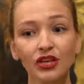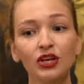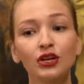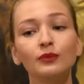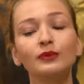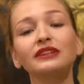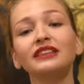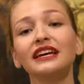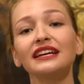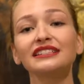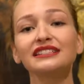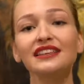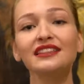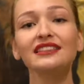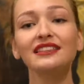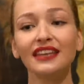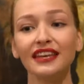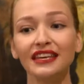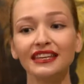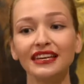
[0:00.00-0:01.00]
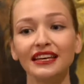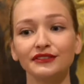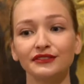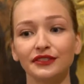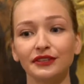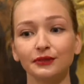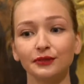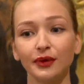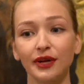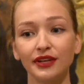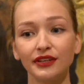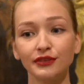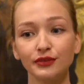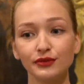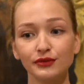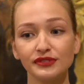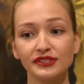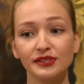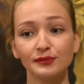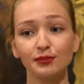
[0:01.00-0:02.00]
We'd like to thank everyone who
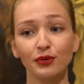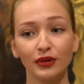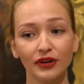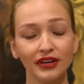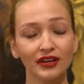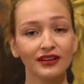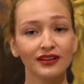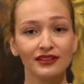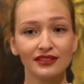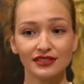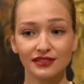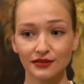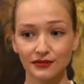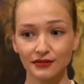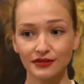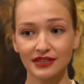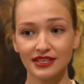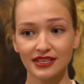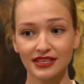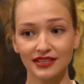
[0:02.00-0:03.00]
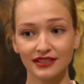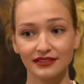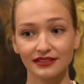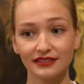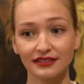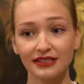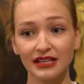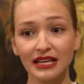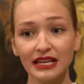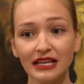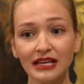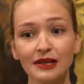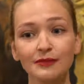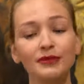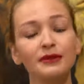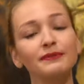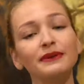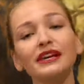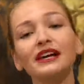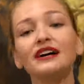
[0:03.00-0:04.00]
supported us through the years,
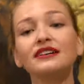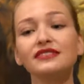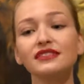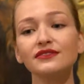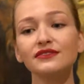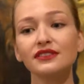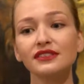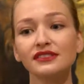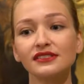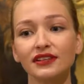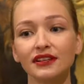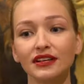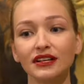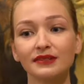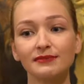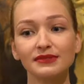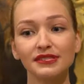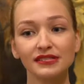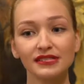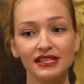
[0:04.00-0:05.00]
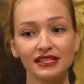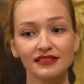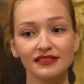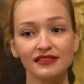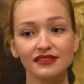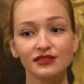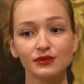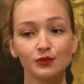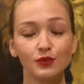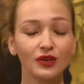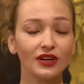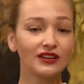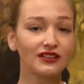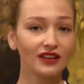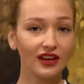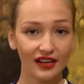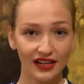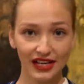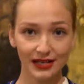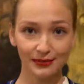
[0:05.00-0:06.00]
but because of the circumstances, we are
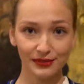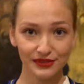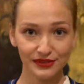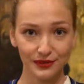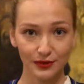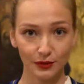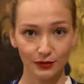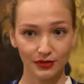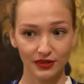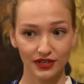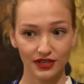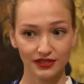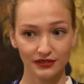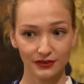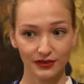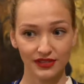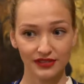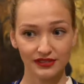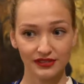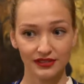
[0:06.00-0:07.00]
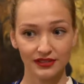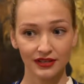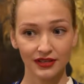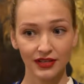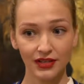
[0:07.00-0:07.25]
not able to open our doors.